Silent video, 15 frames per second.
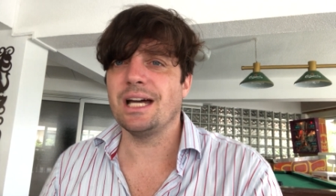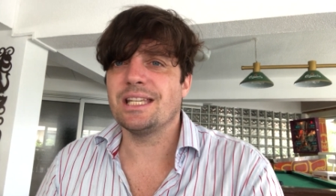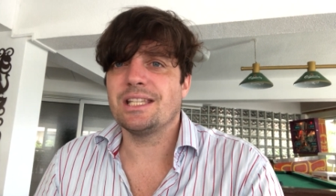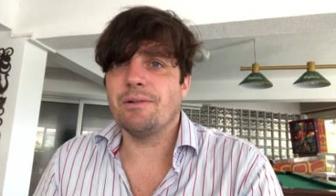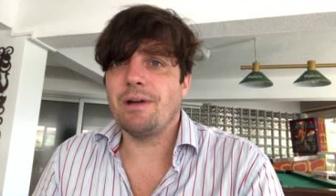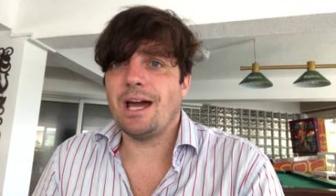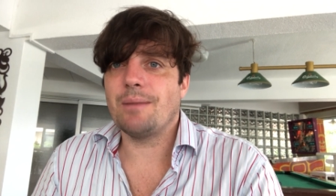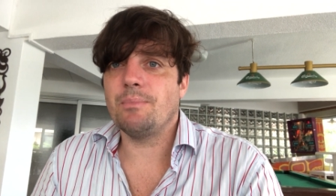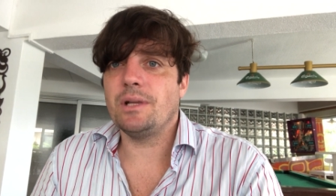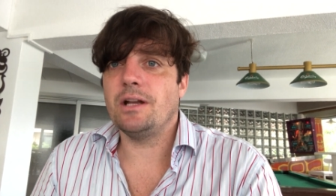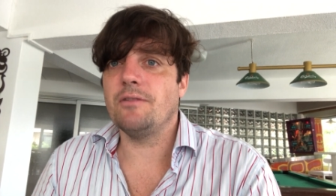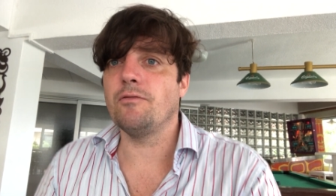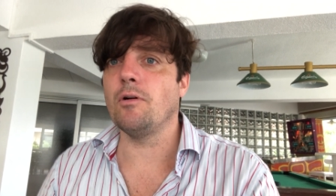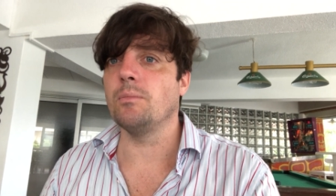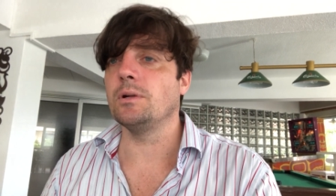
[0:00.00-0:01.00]
as though he hadn't been
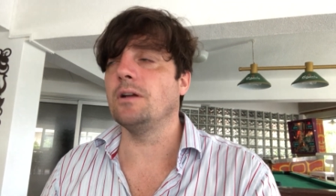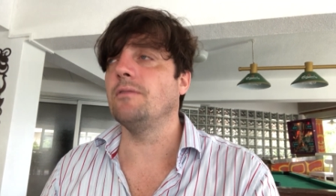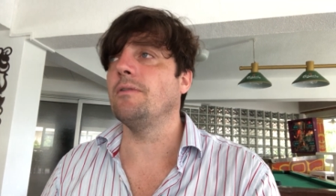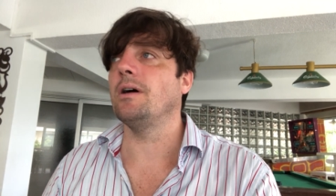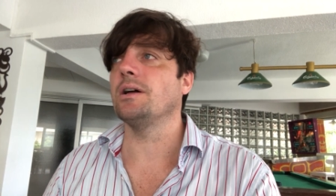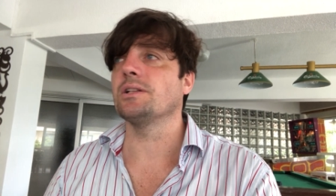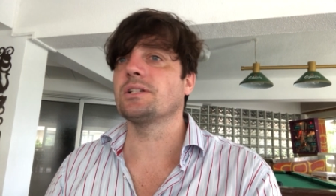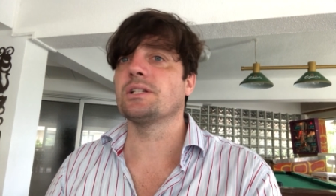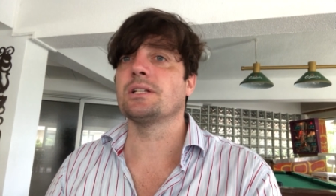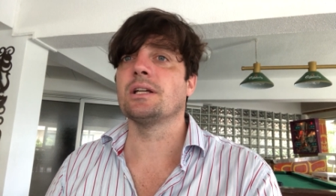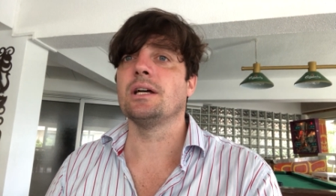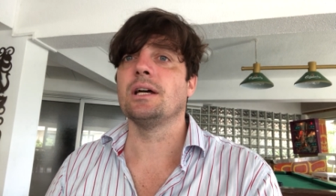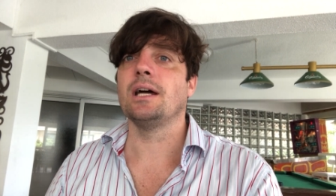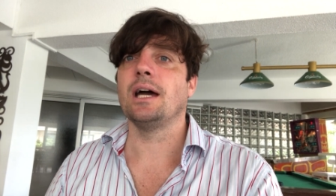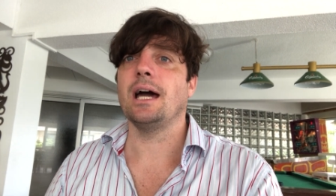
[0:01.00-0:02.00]
informed in advance
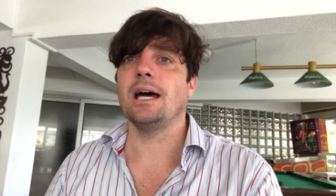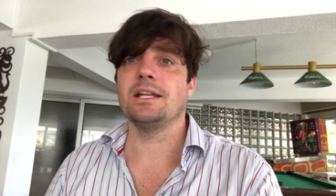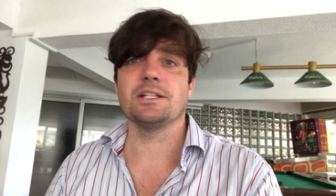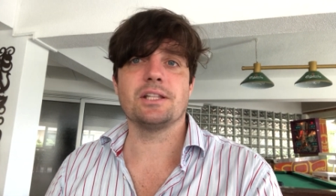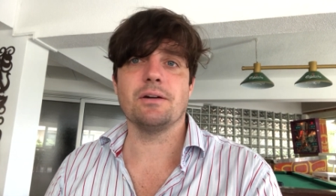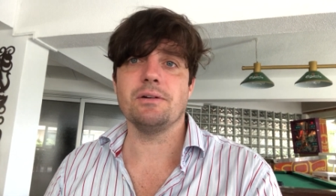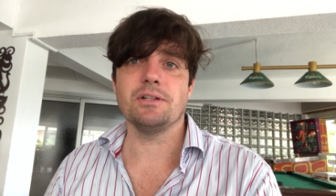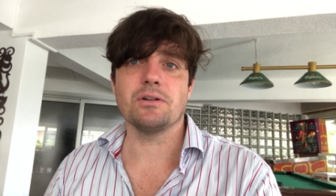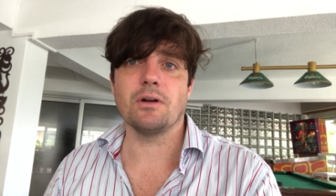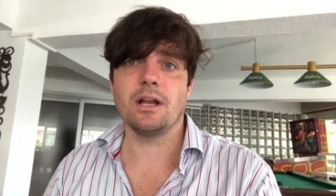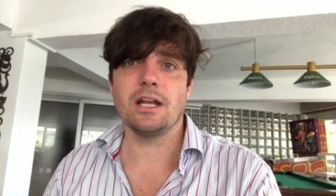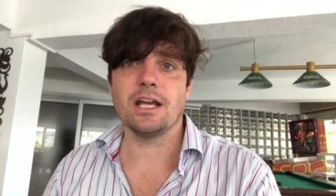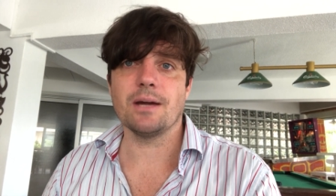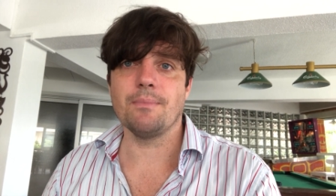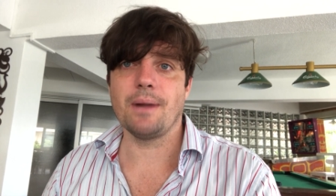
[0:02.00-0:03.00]
and as though he's got
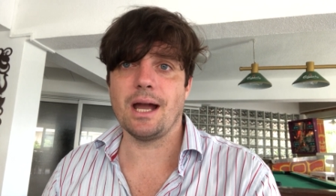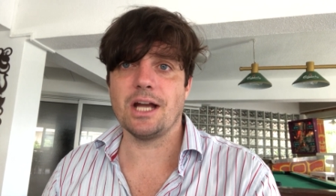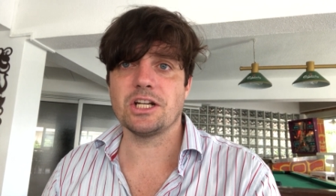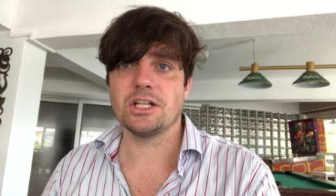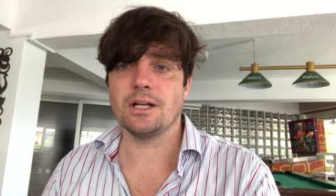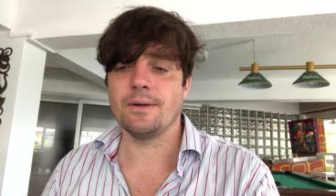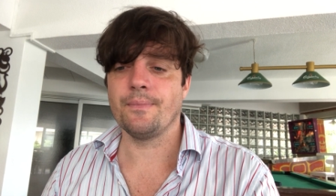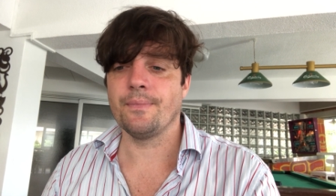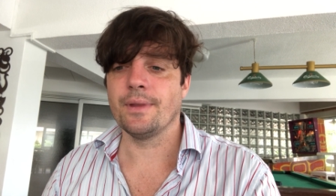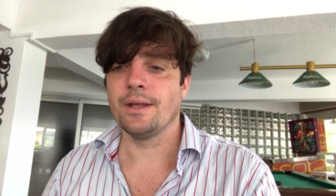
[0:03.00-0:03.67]
any compassion.